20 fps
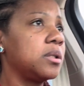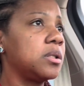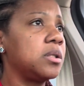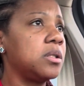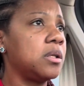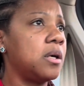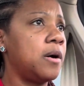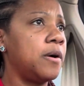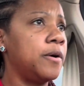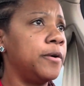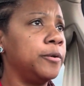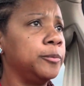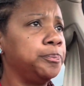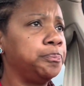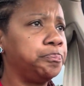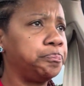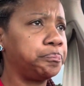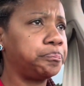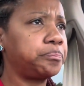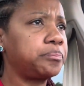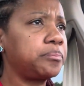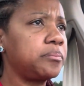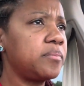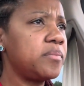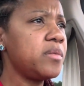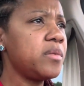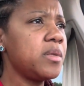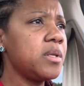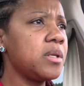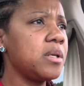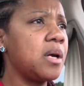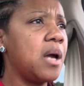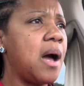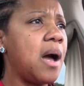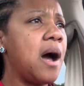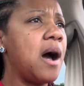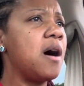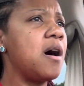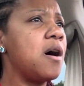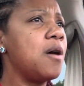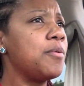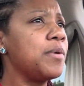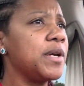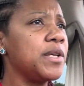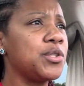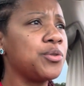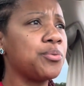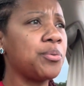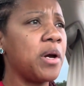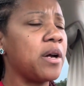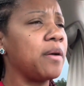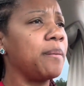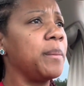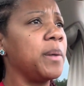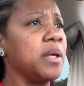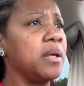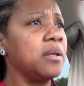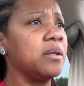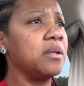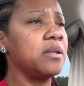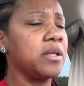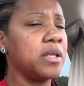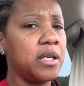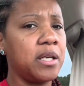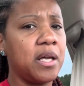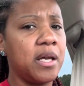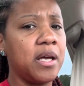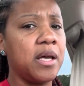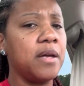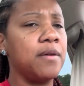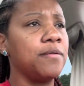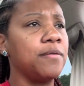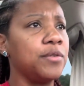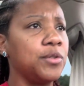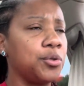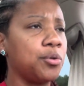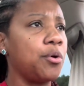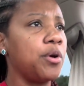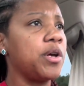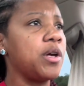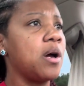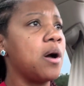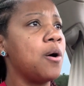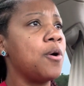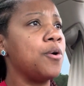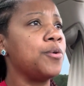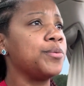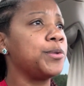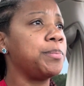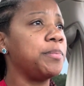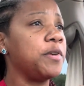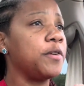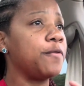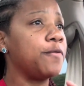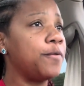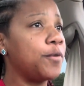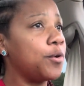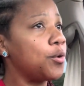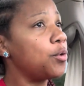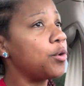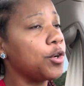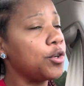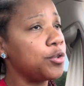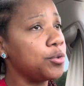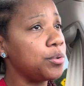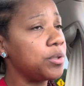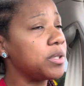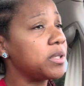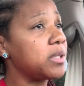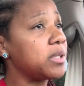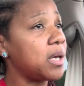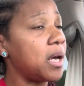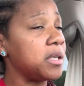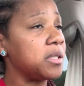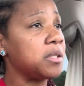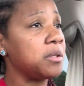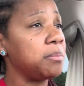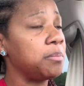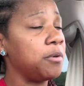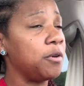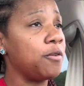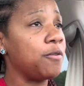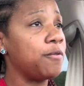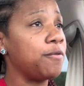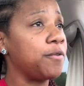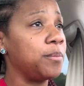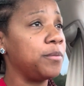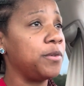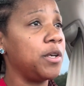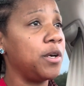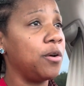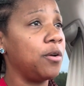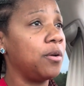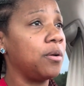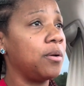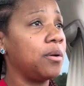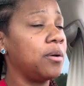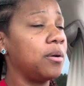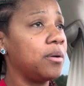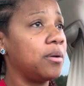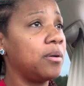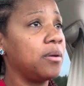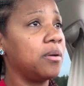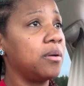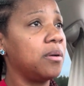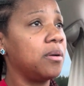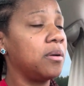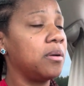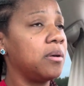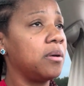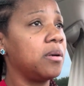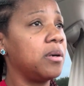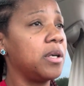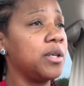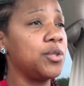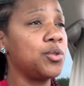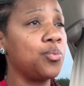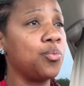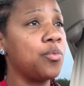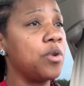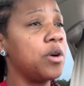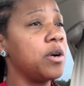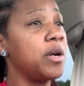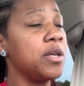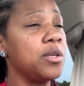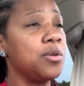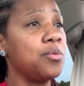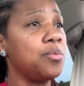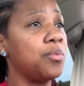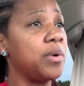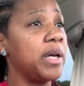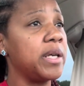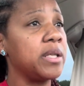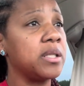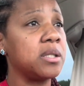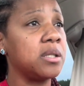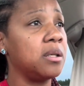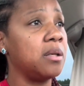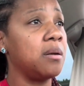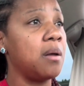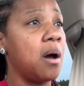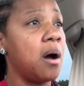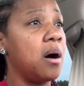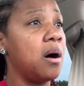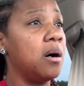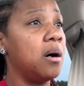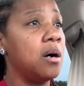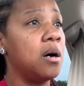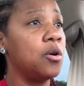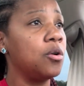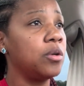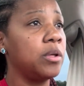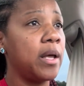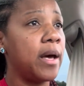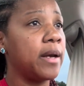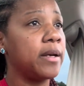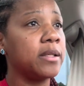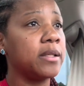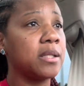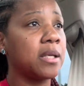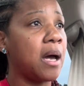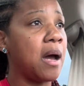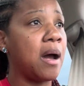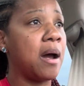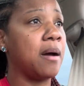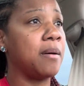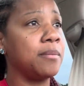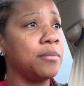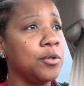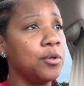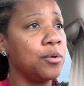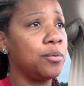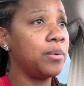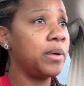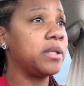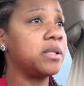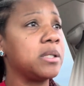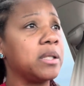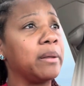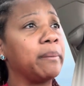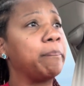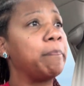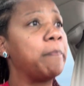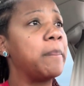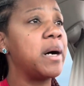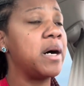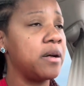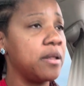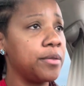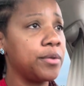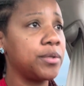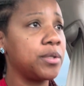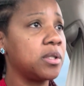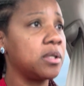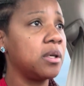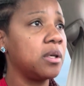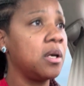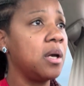So I always recommend looking at inventory homes before you decide to build from dirt. Because 1, you're wasting a whole lot of time. You're wasting months.